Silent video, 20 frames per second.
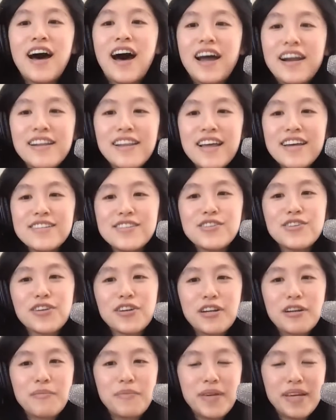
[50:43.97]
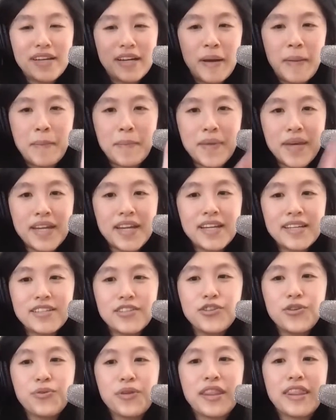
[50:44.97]
unless you're going to be committed
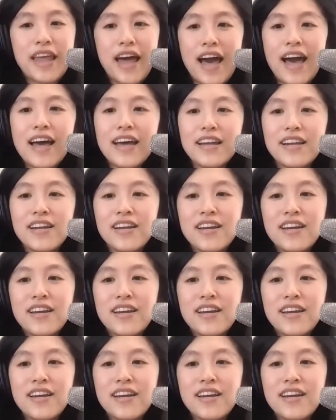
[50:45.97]
to doing that